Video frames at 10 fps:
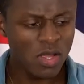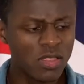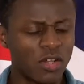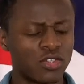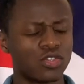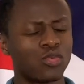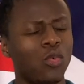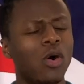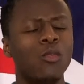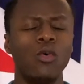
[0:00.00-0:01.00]
There is just
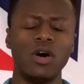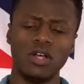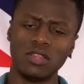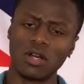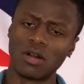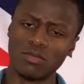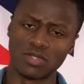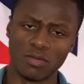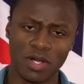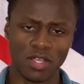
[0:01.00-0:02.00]
one word that comes
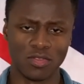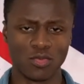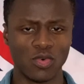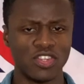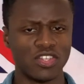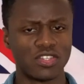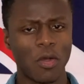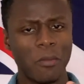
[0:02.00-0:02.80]
to mind when this,